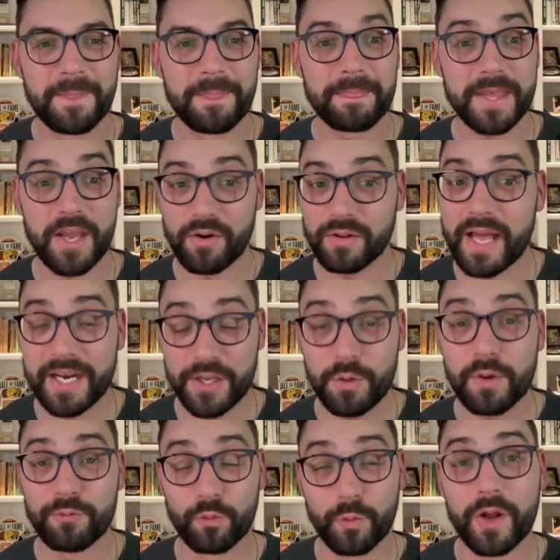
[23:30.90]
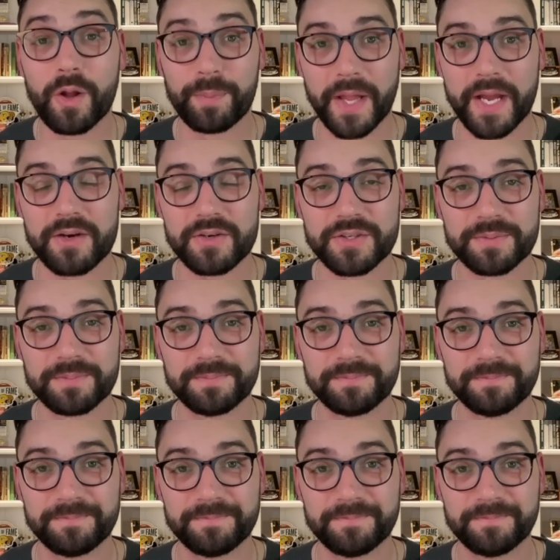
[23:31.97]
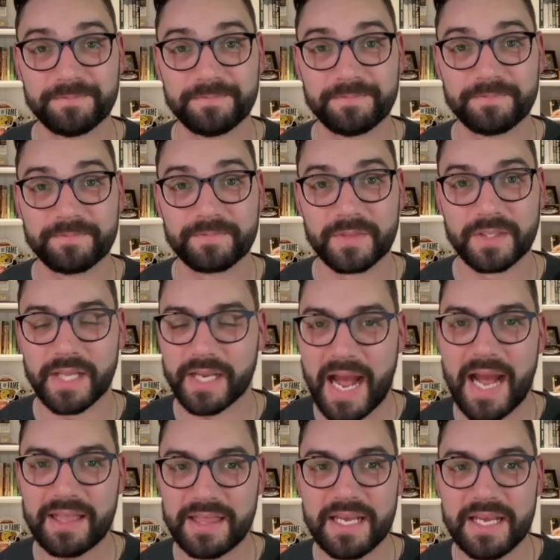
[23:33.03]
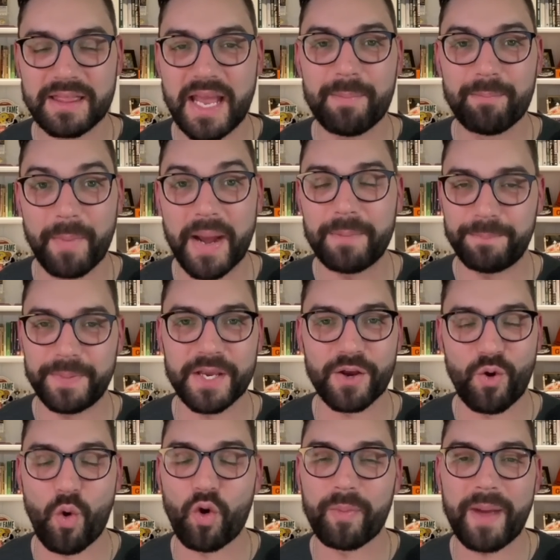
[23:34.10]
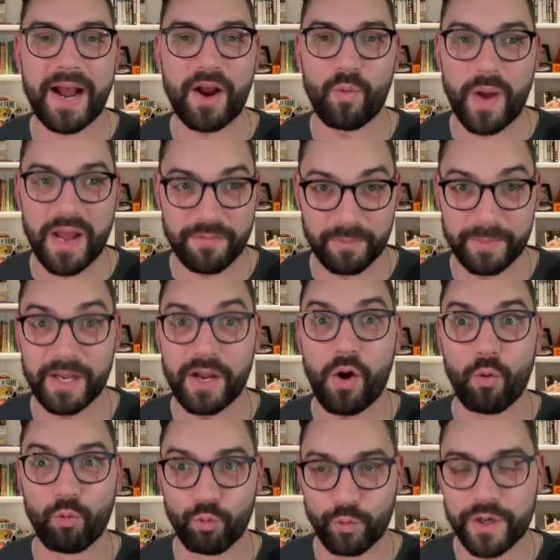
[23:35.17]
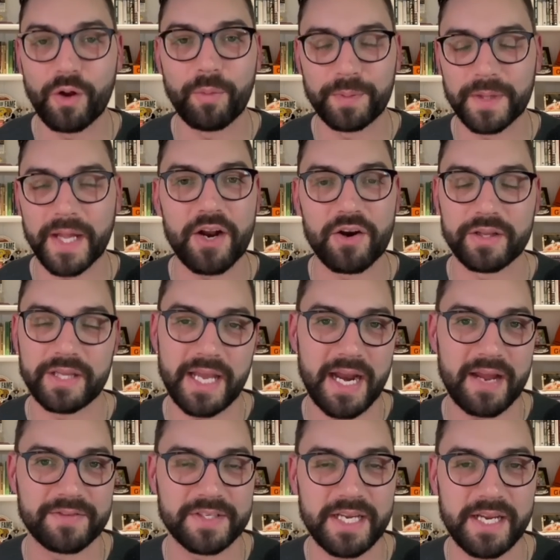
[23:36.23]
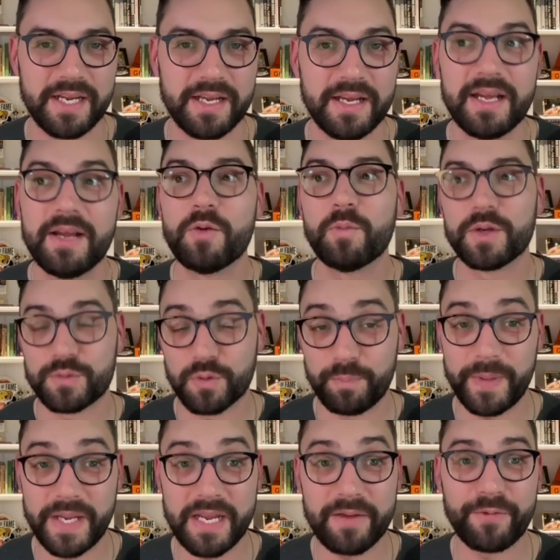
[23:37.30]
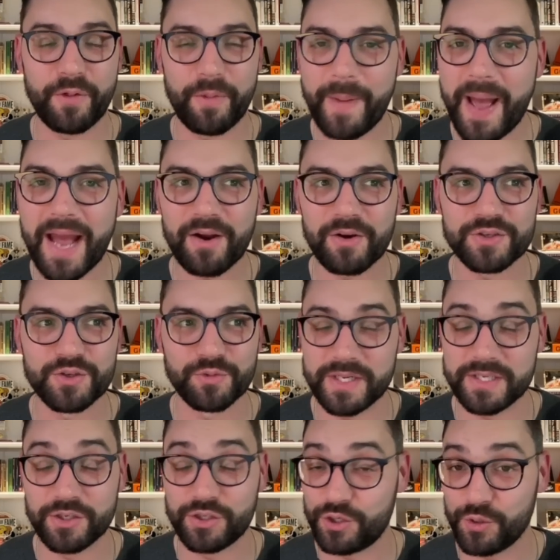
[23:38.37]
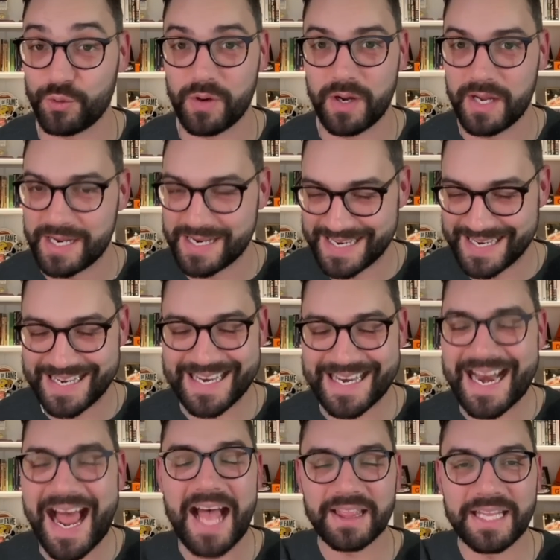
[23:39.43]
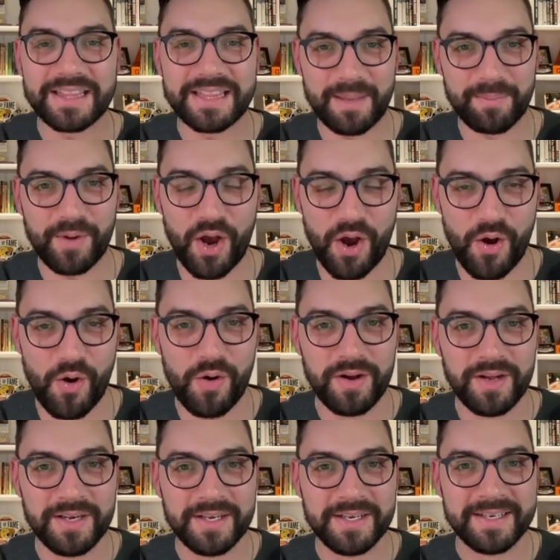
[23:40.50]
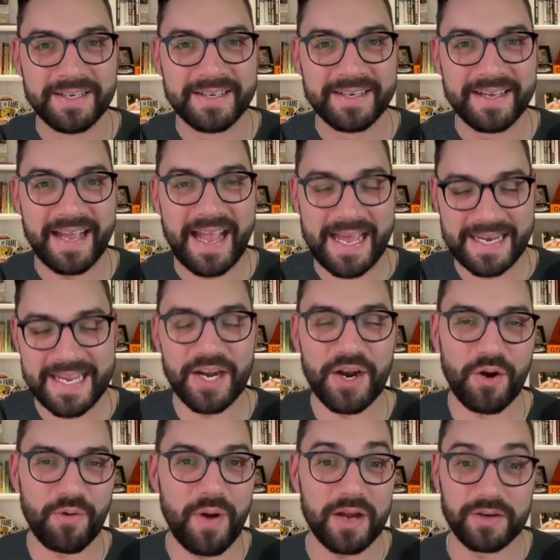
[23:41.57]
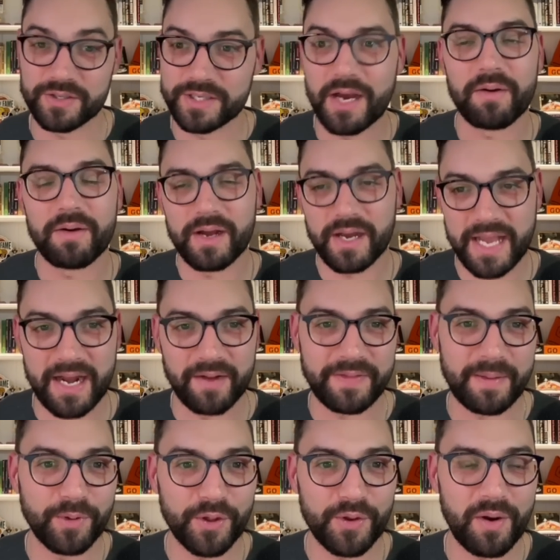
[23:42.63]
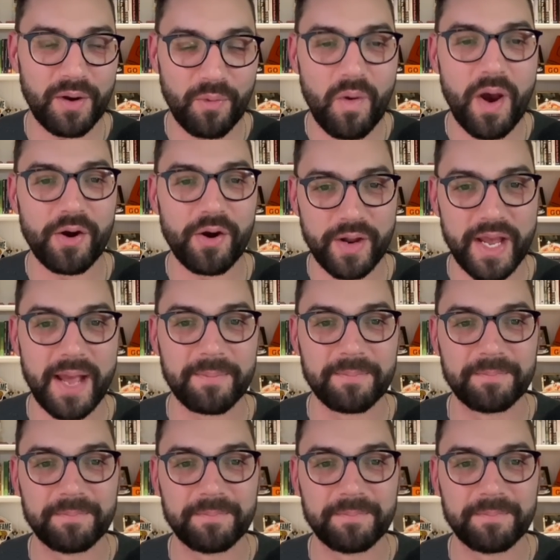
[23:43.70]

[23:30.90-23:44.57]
Carolina, you have real players. Like, I think they might be a quarterback away from being a real player in the NFC, which would be, if you're the Packers, a reason to not let them go and get Aaron Rodgers. Now, again, if they blow you out of the water, okay.